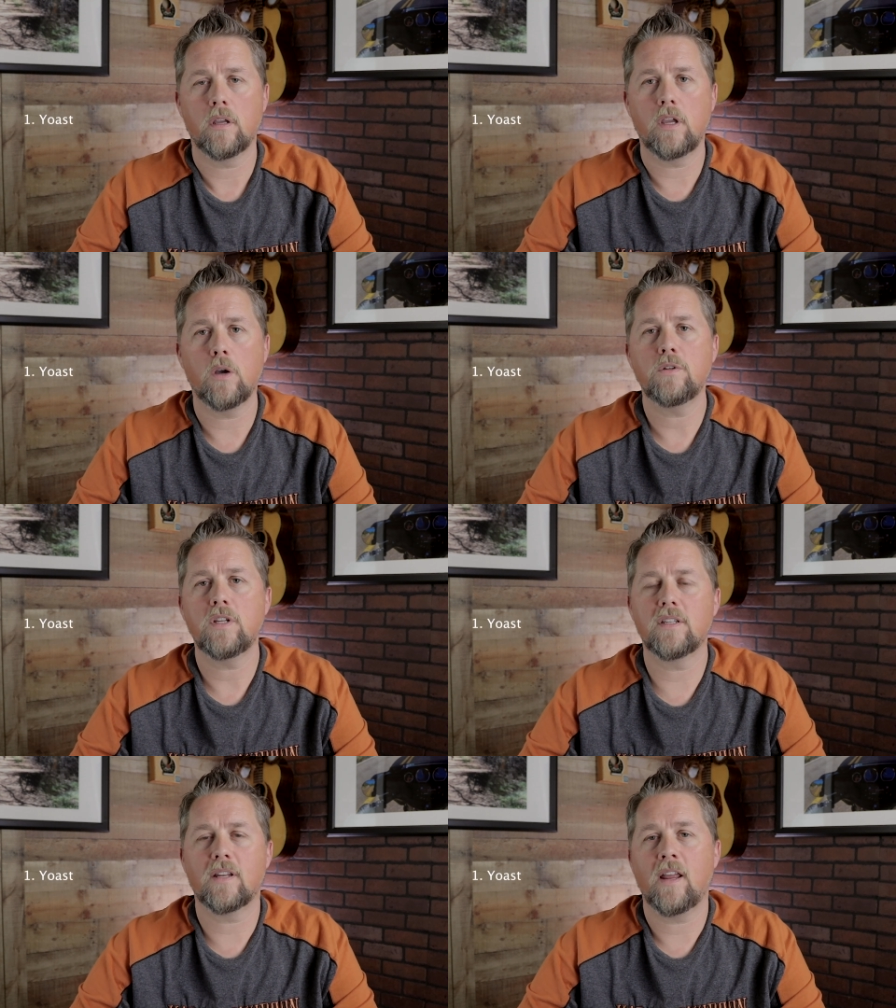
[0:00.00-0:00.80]
Yoast
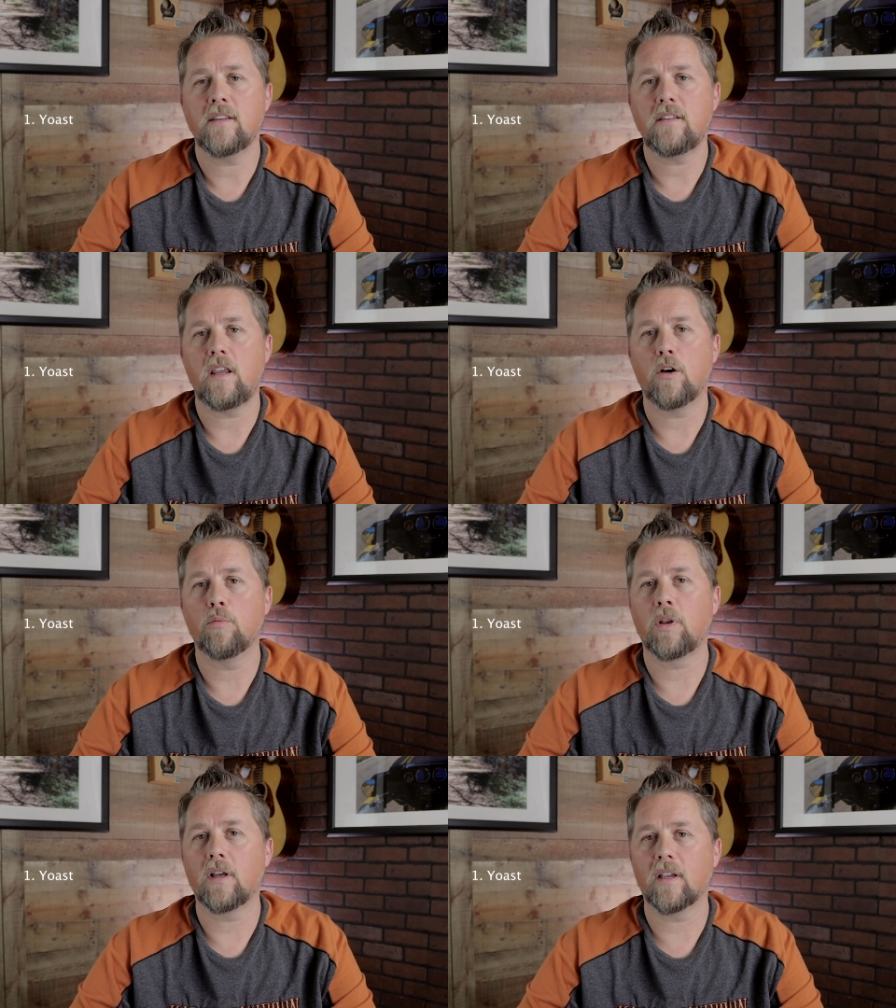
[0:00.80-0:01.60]
is an
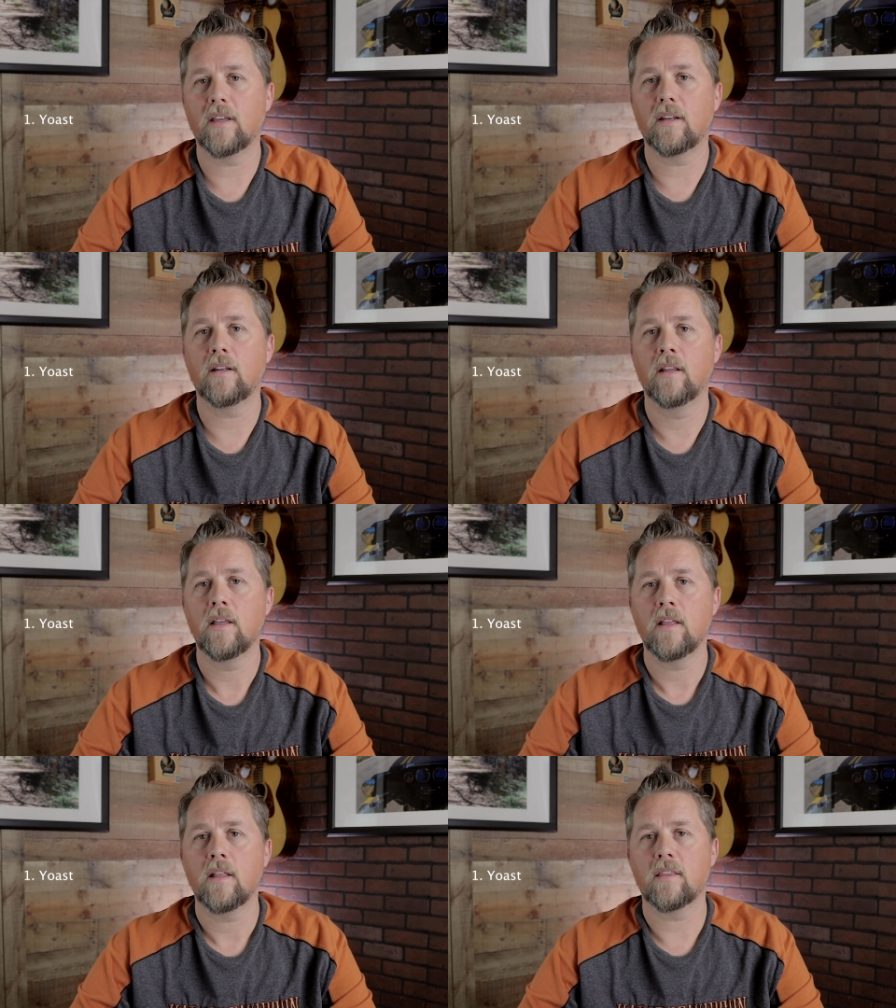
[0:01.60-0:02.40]
SEO plugin
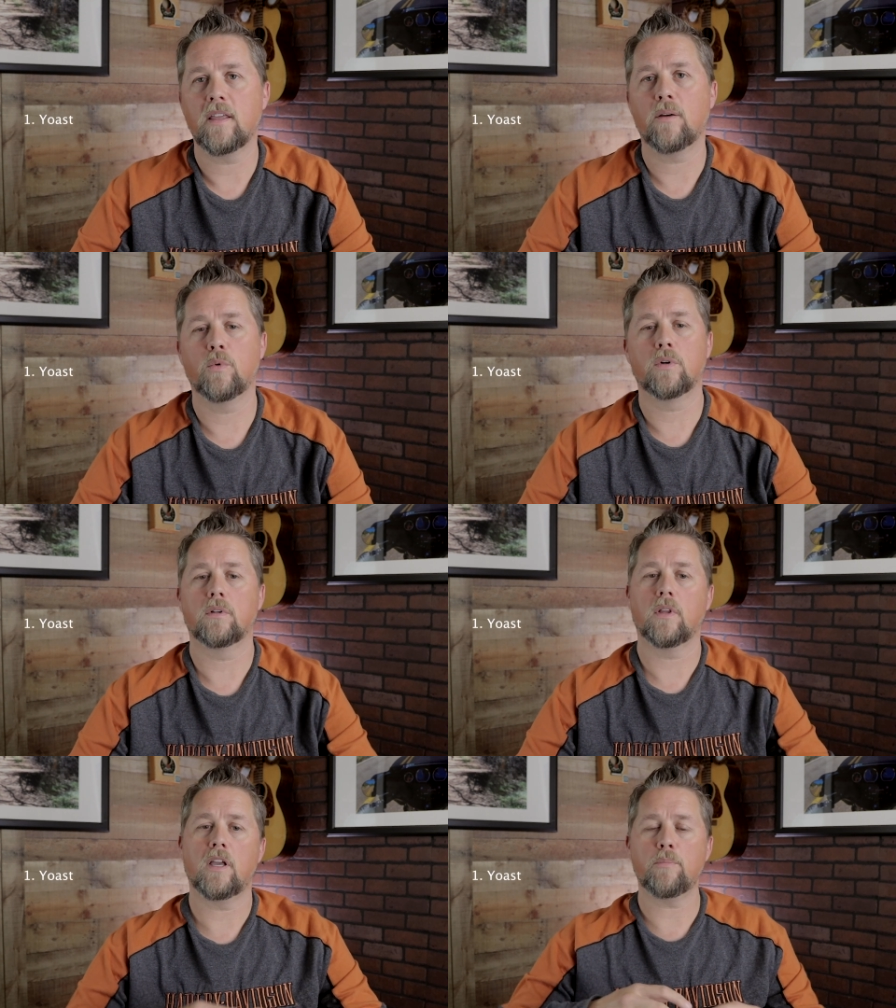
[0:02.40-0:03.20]
that
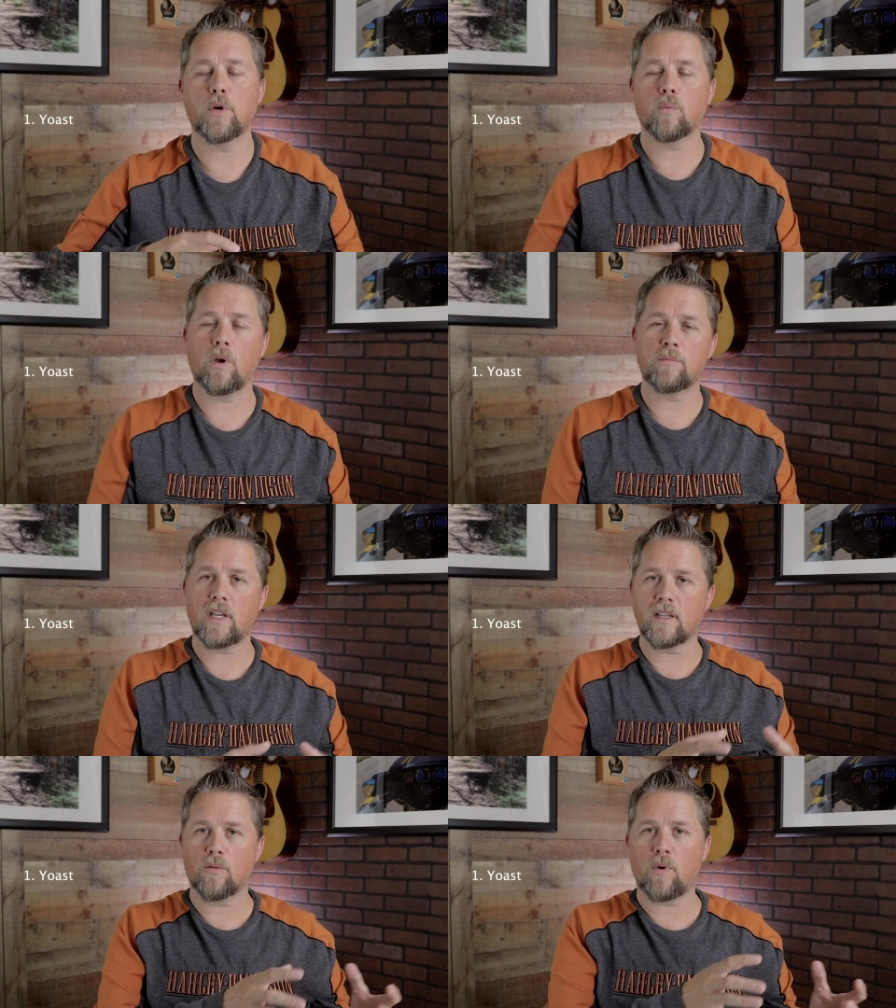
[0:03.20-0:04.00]
will help your
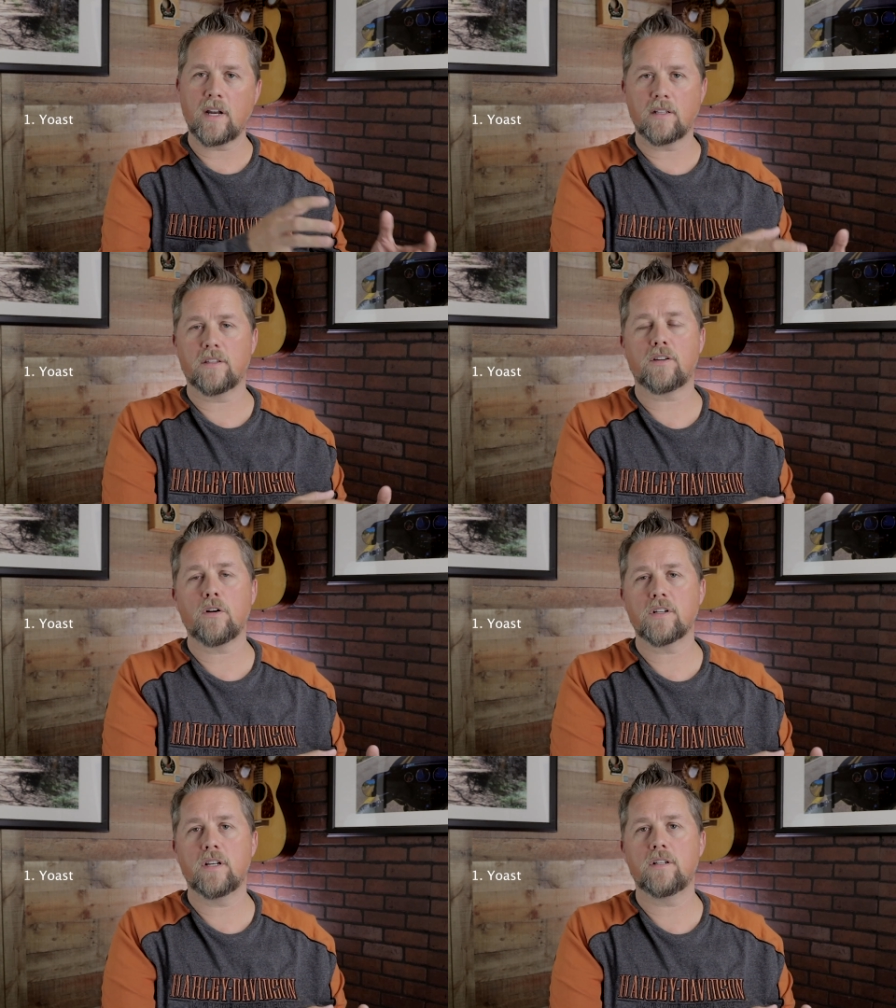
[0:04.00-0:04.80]
website get ranked in the
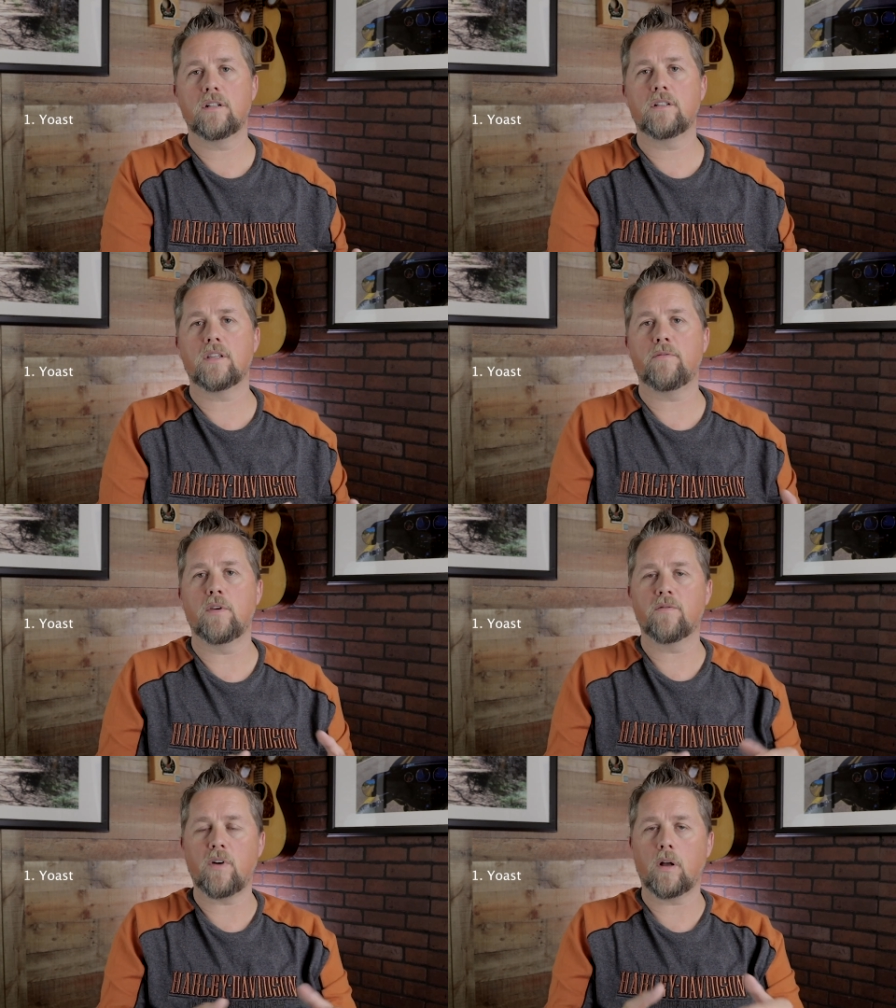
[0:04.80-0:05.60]
search engines if
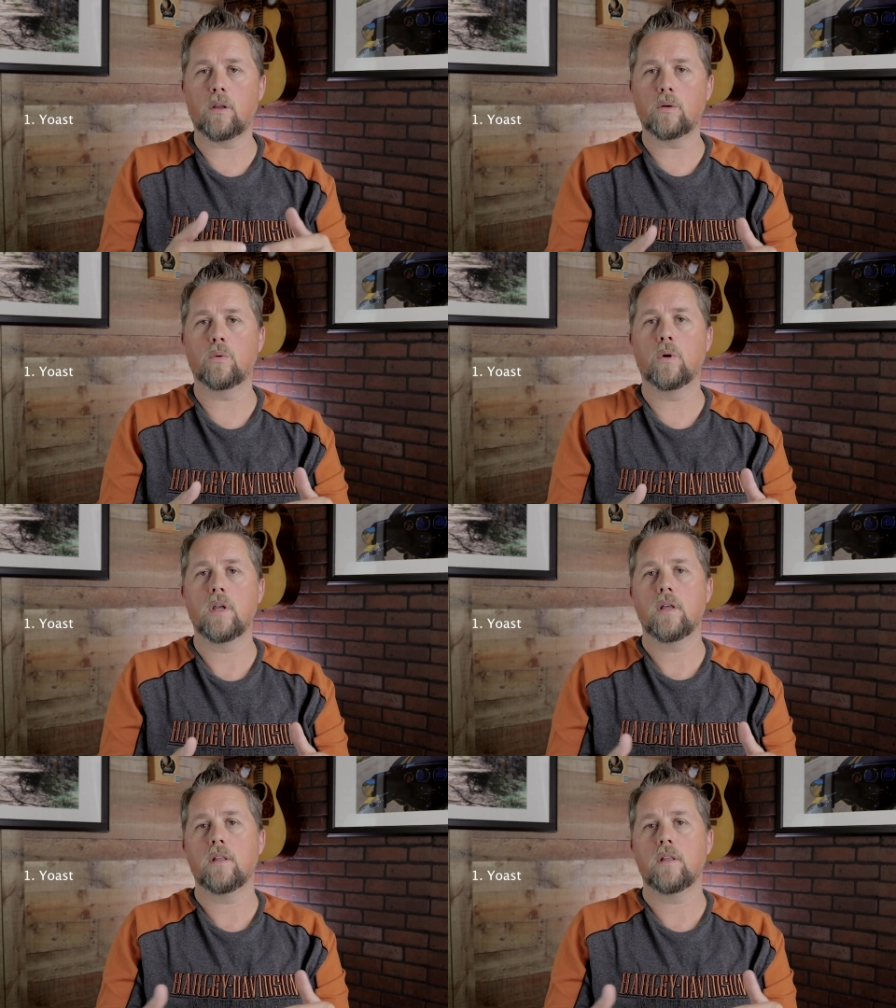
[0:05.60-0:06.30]
you follow